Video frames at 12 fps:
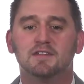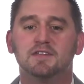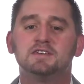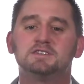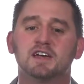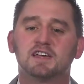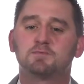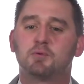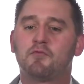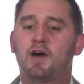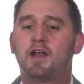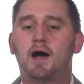These sites
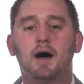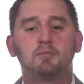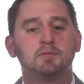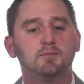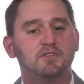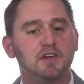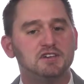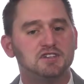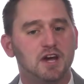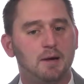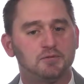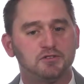provide
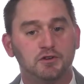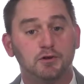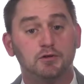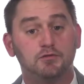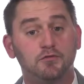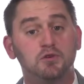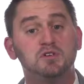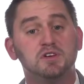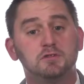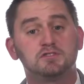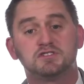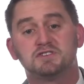optimization opportunities few
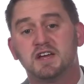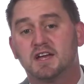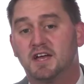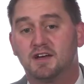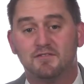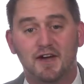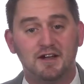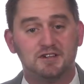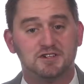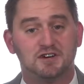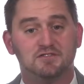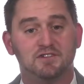dealers are taking
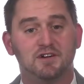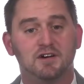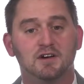advantage of.